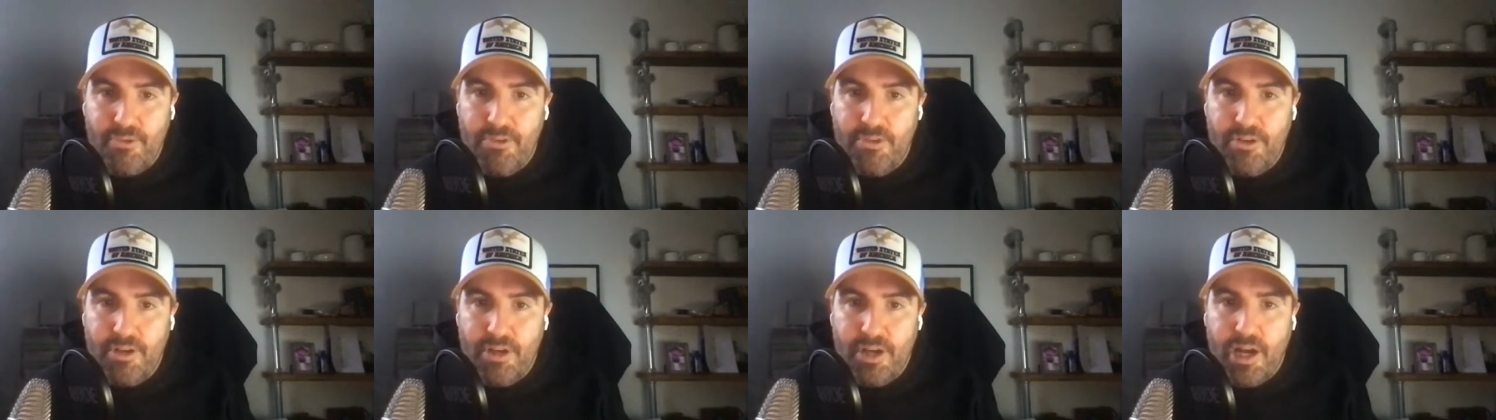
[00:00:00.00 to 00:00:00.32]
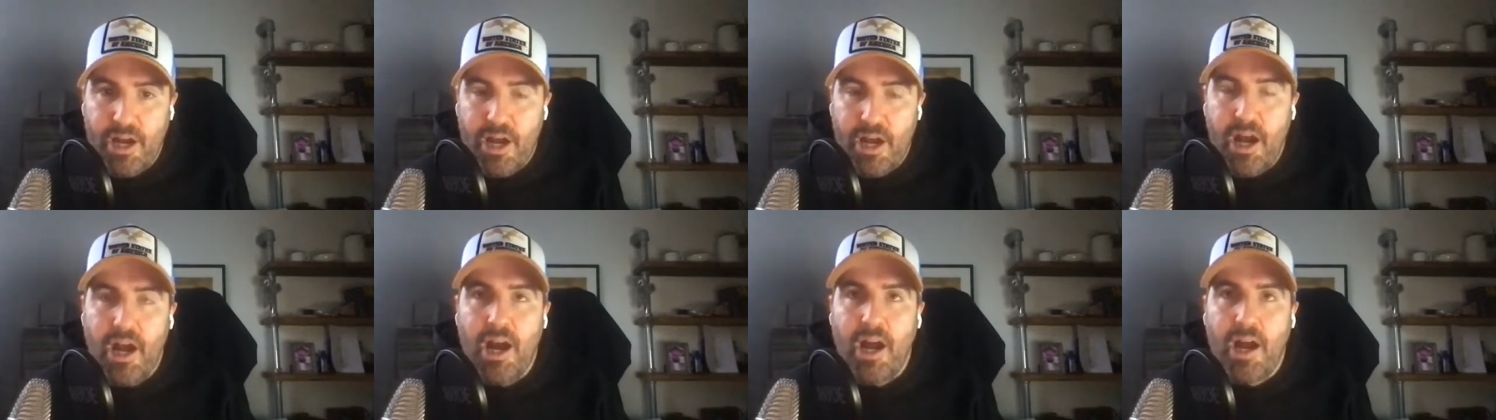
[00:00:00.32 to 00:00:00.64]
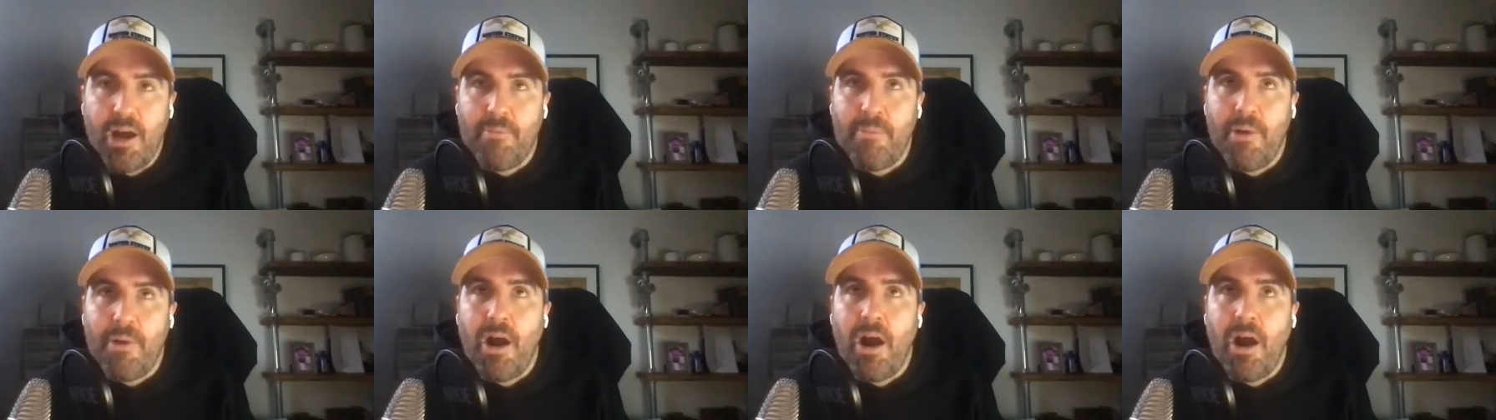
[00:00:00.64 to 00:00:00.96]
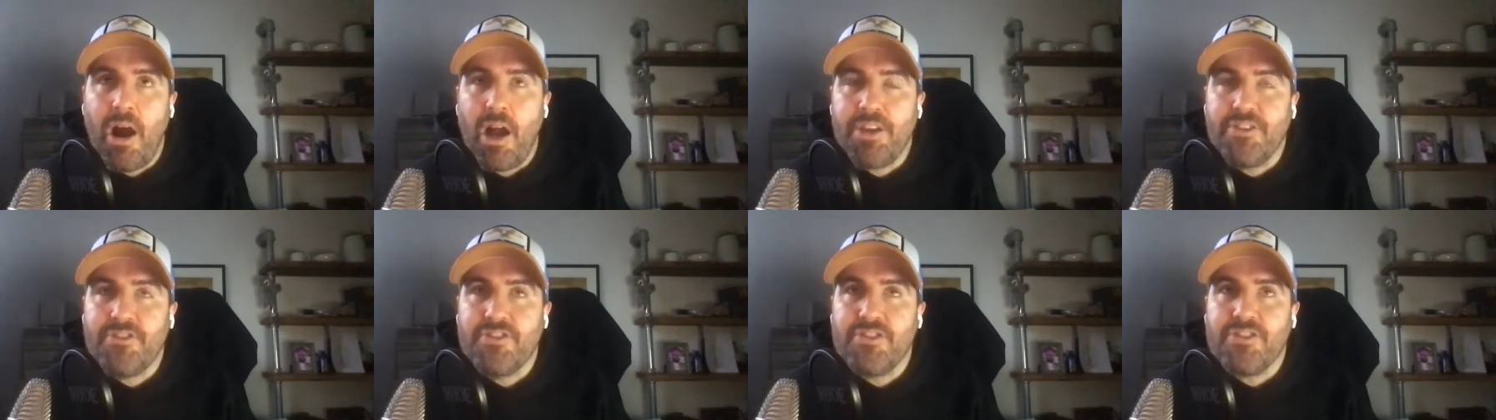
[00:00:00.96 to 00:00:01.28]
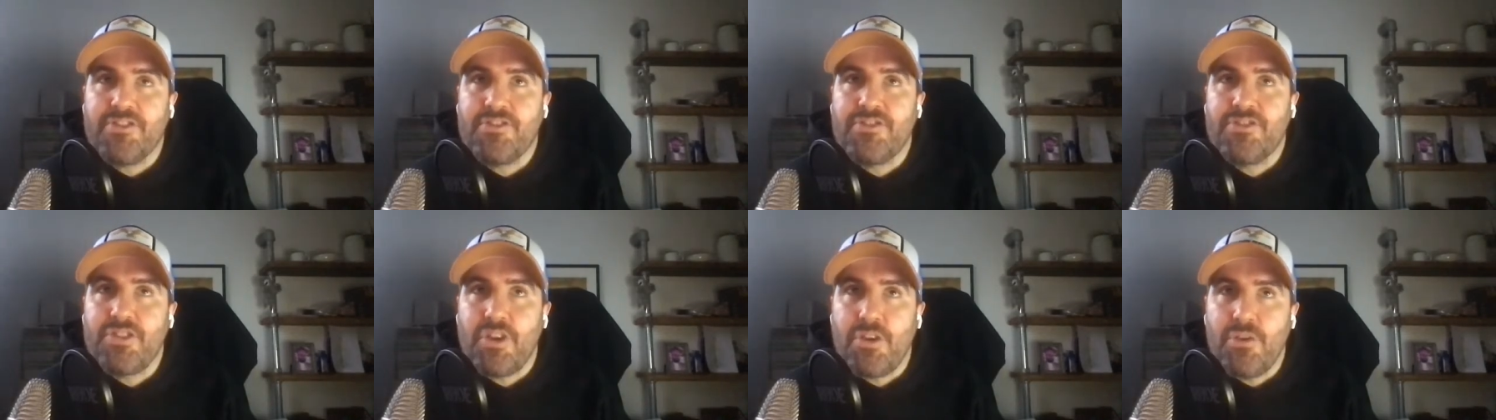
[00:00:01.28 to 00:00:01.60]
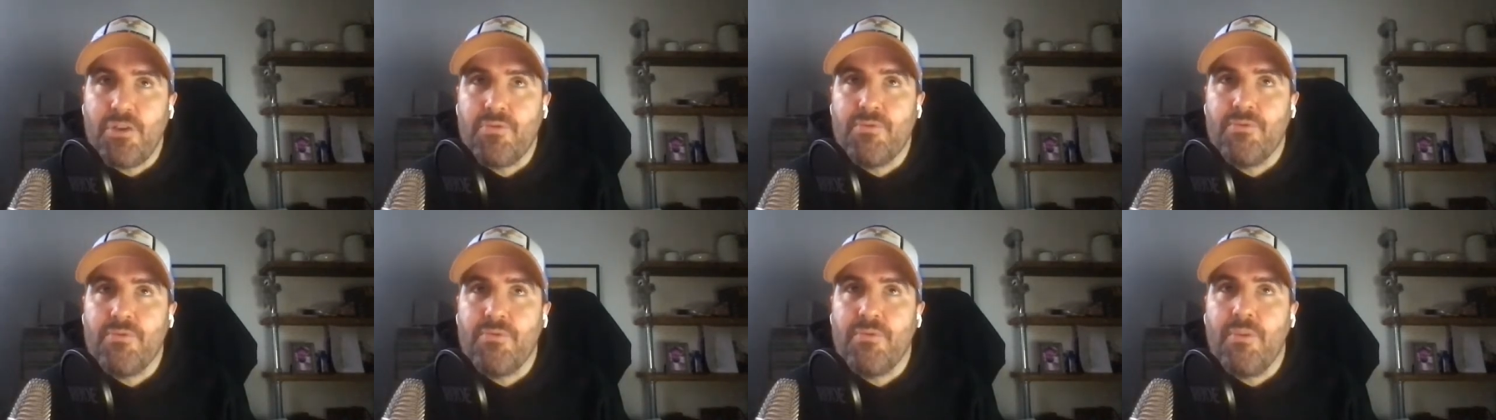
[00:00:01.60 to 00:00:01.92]
for. I just
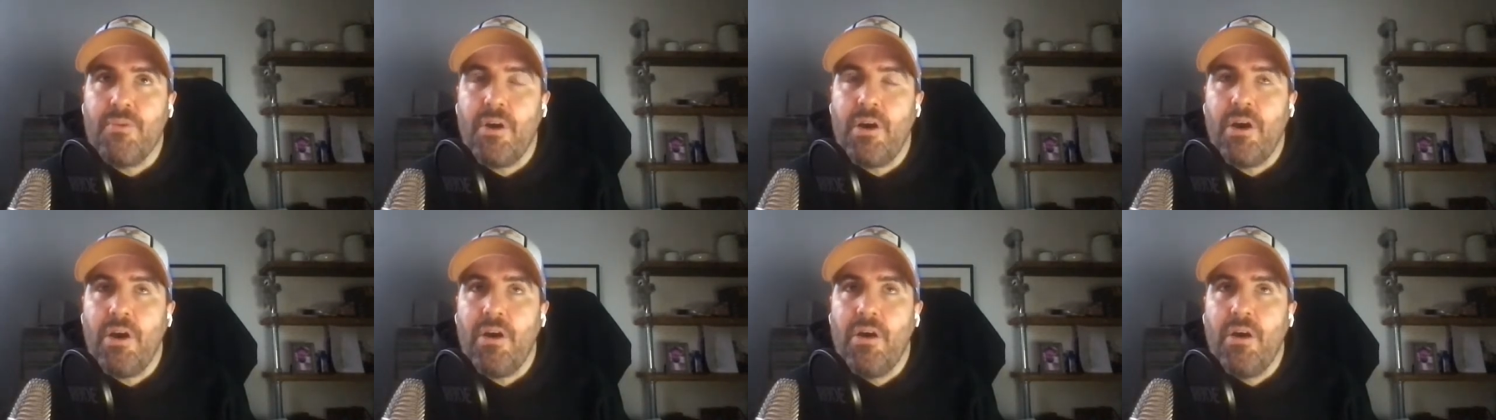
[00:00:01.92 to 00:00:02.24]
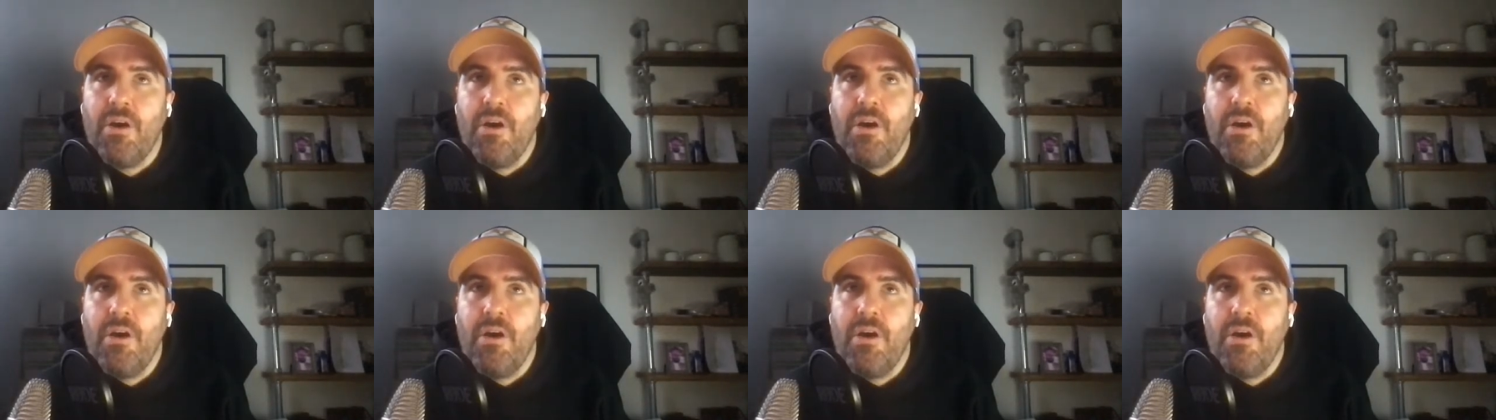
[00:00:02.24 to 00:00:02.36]
don't.